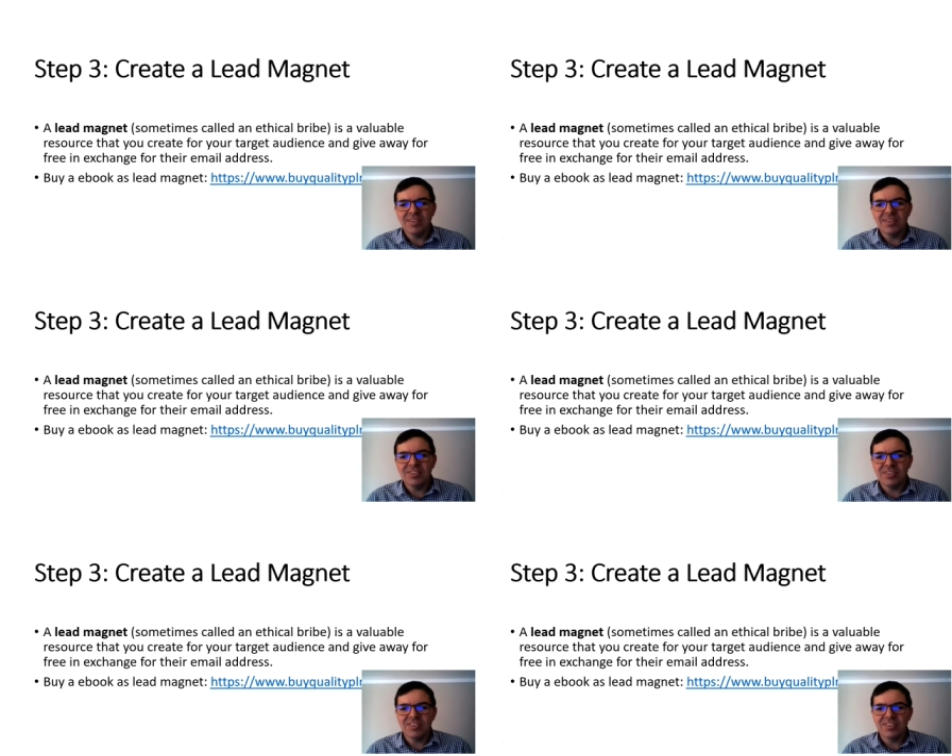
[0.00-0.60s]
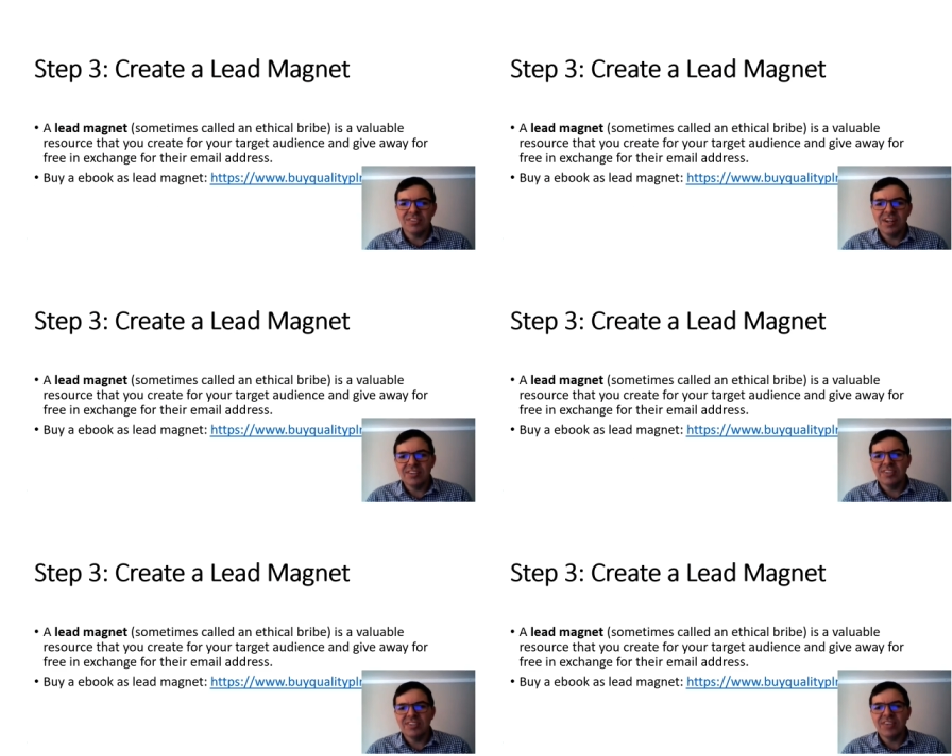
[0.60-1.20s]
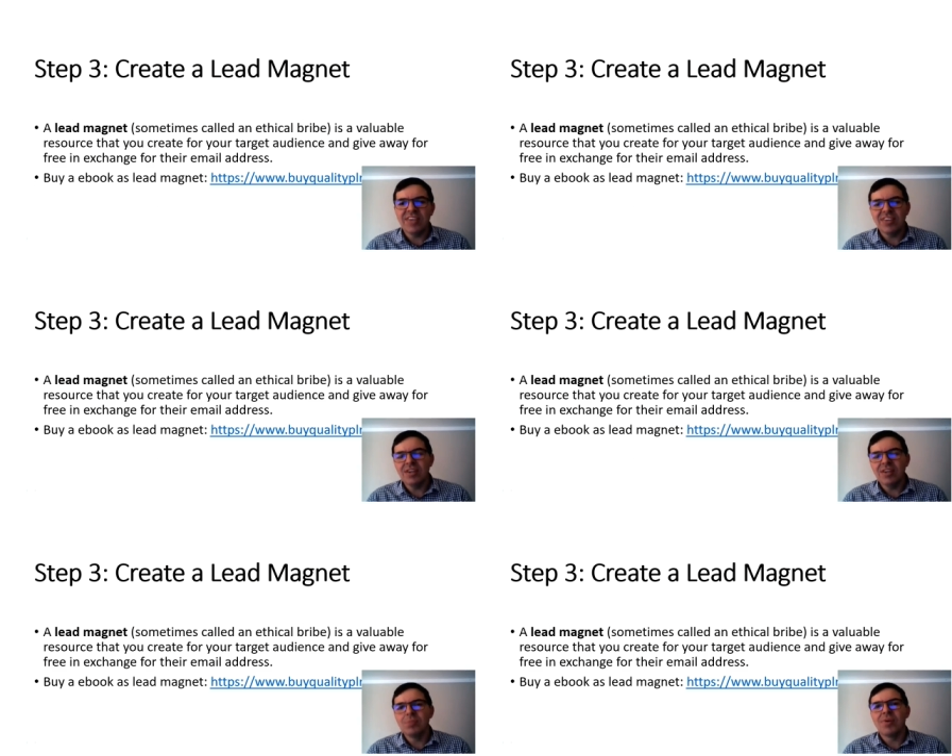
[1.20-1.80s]
this this slide says
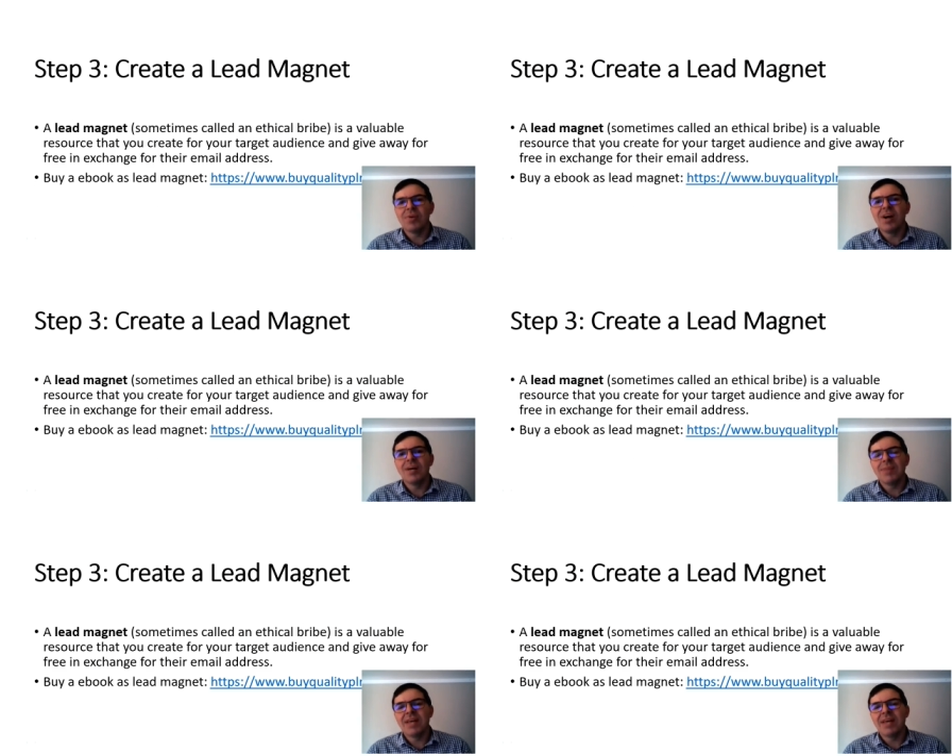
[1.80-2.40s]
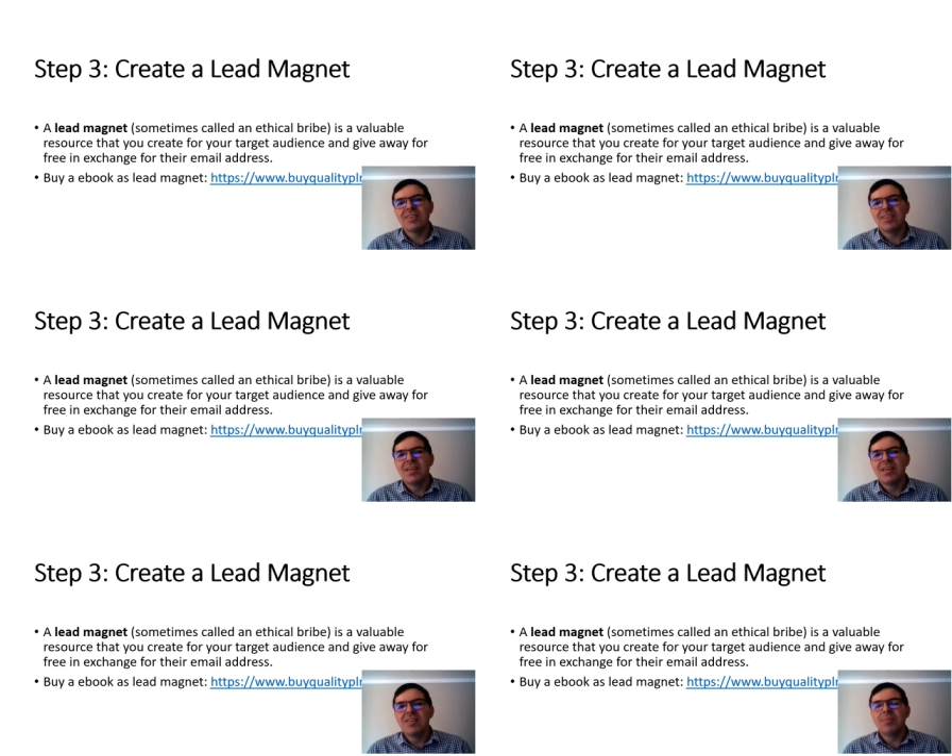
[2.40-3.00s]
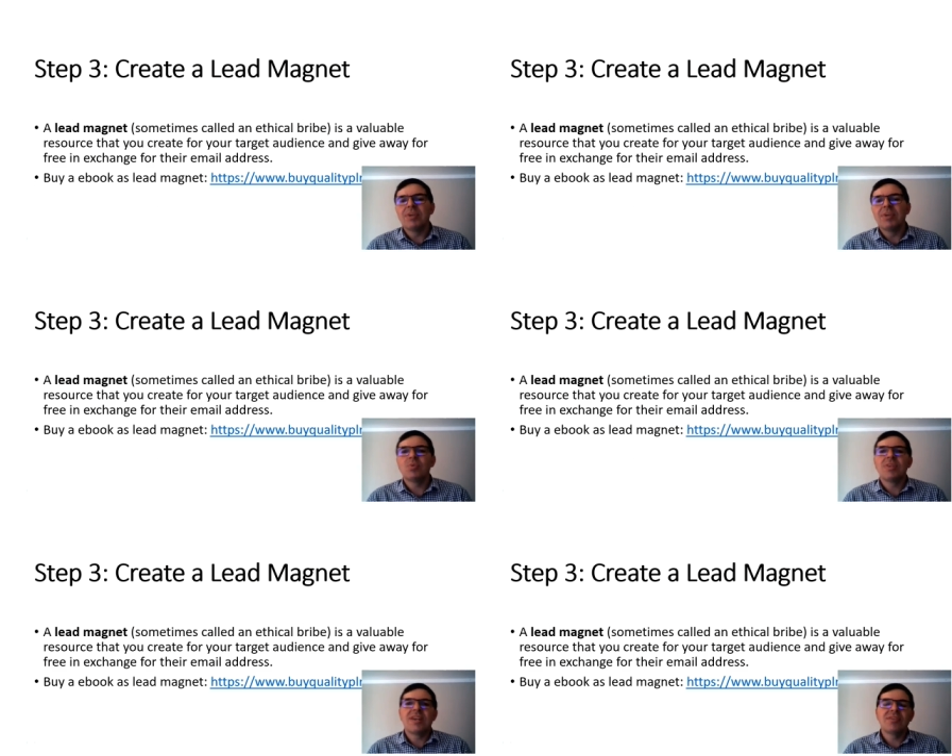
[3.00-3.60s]
ethical bribe and the best
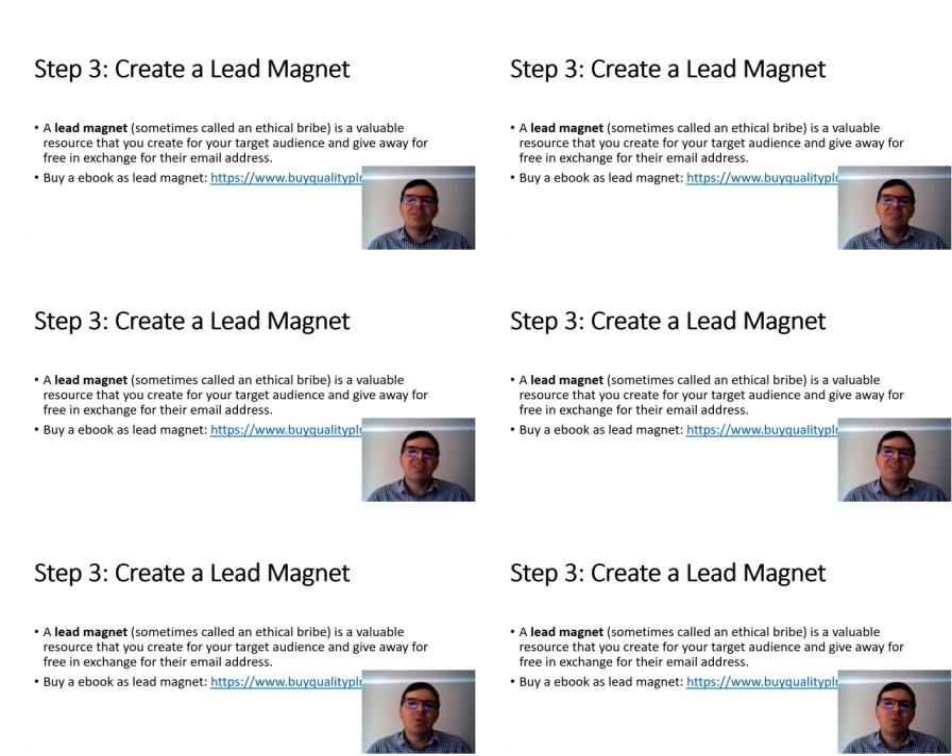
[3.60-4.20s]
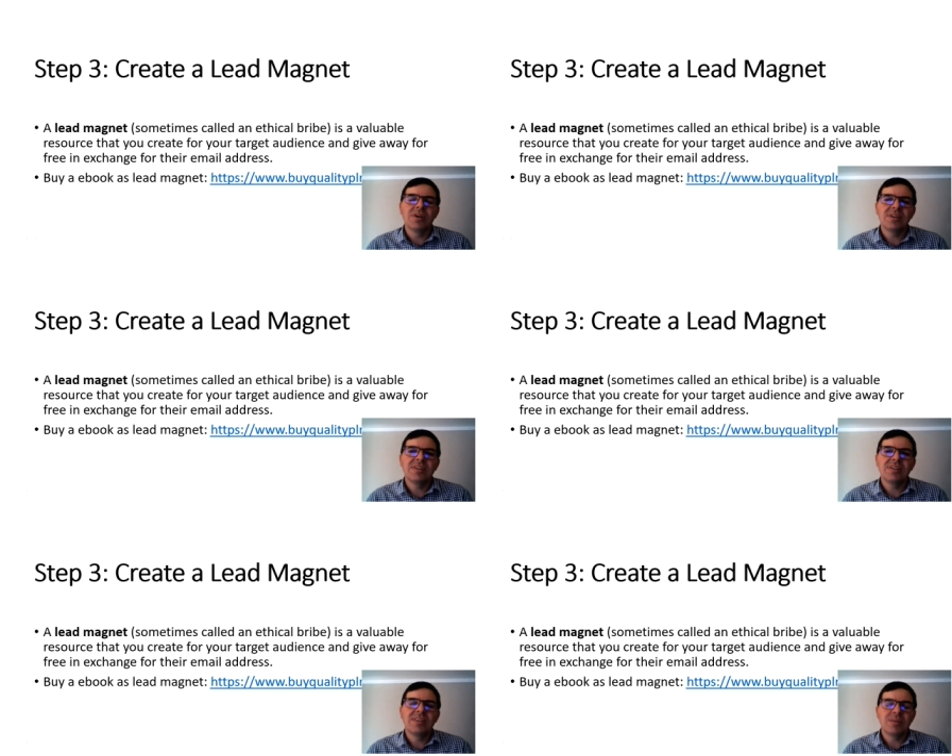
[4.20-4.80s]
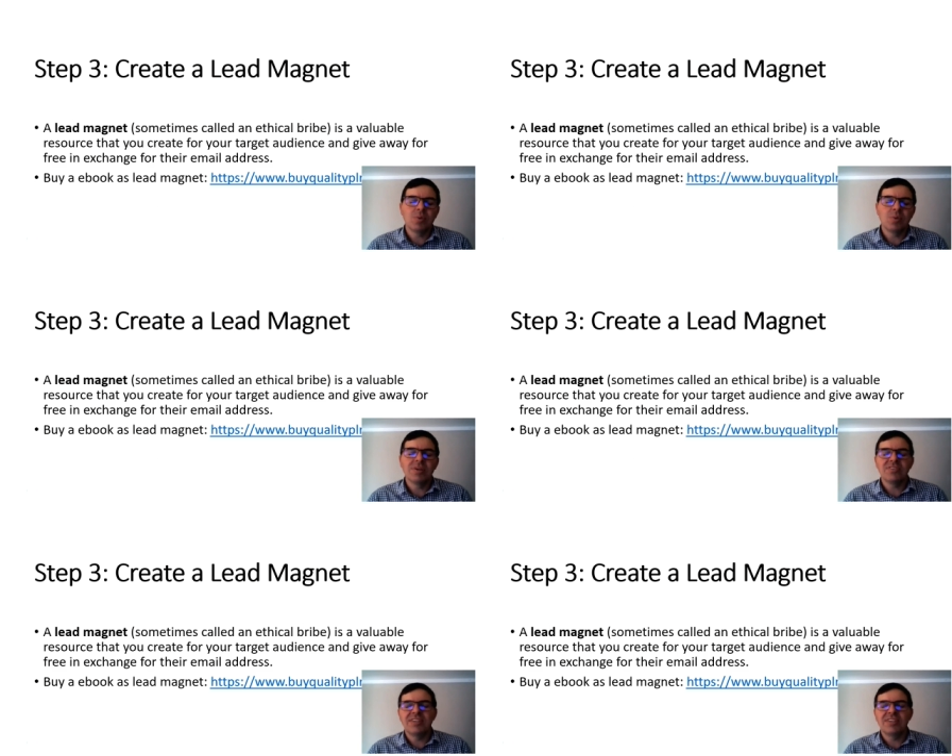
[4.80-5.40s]
one that i've seen work that
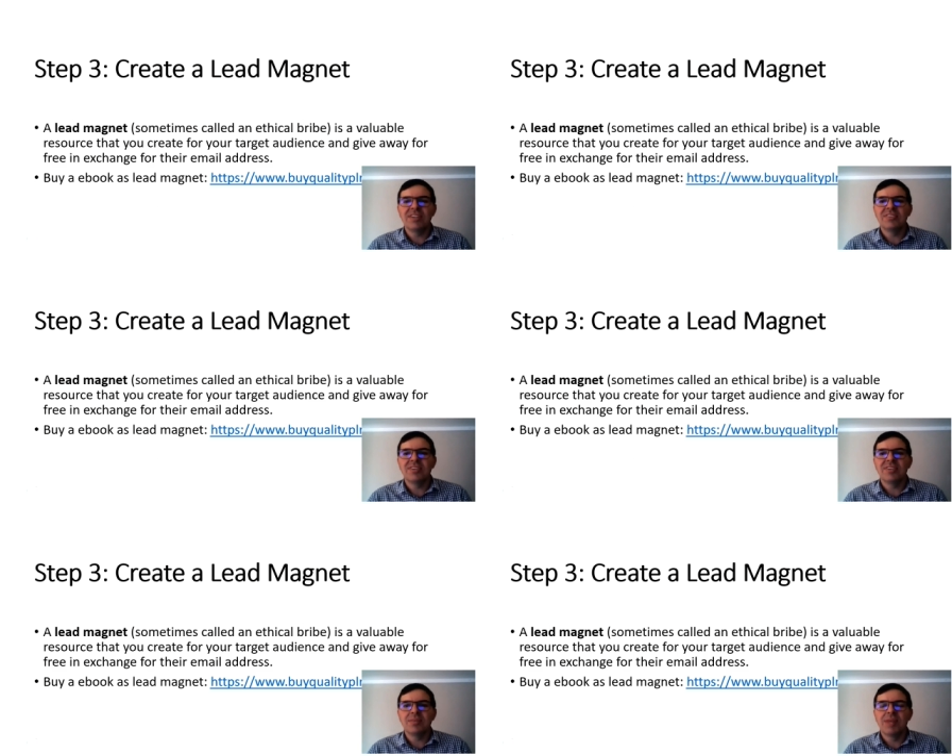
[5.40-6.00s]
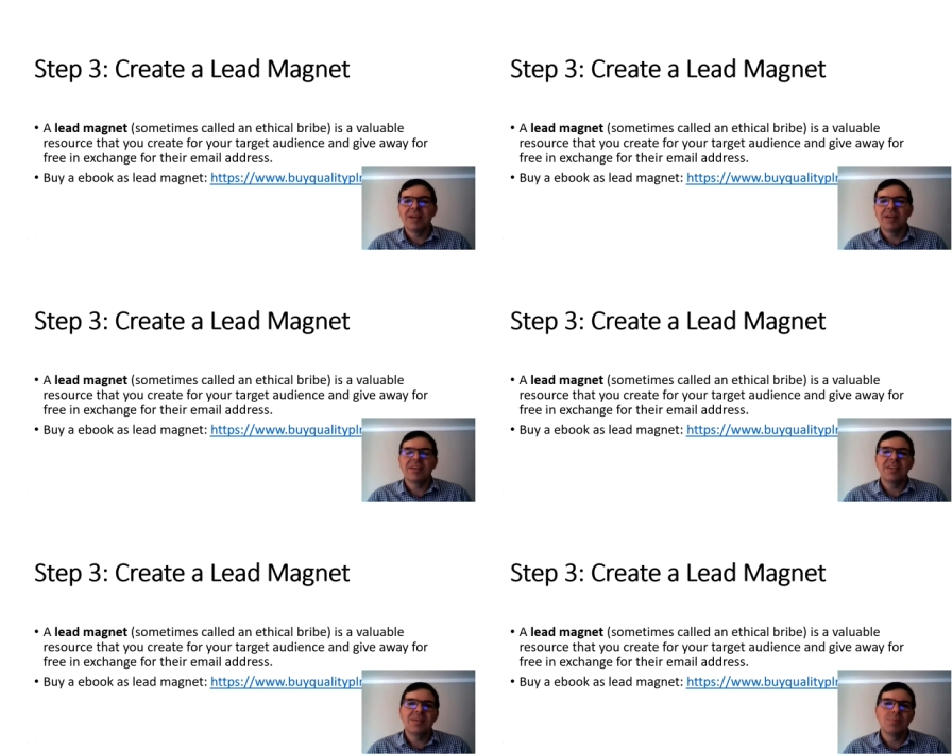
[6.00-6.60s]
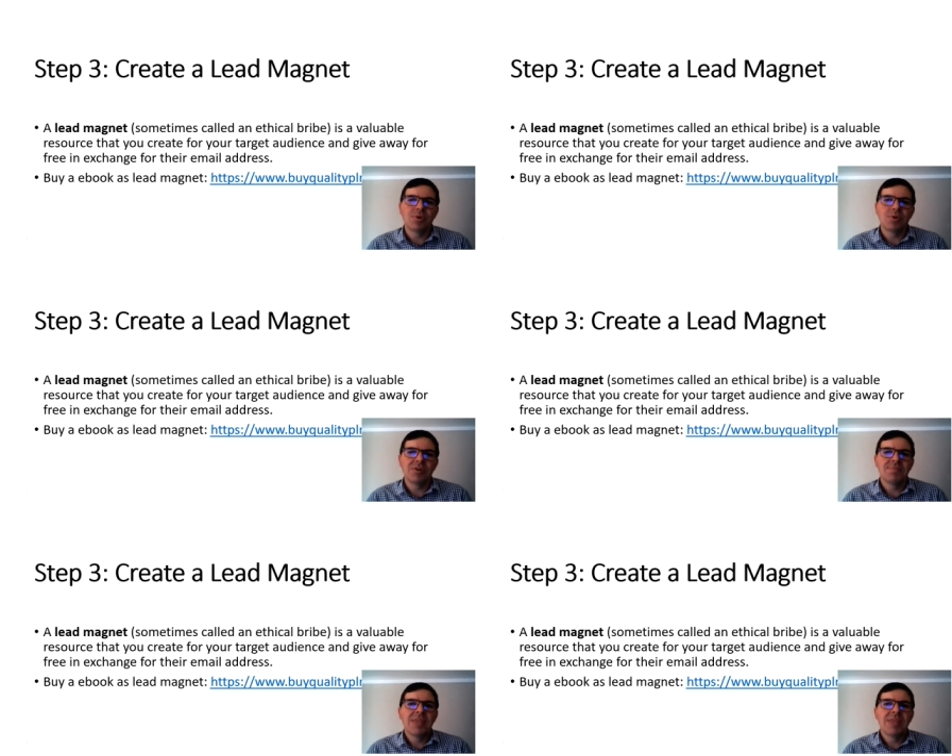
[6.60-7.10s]
works is um, like an ebook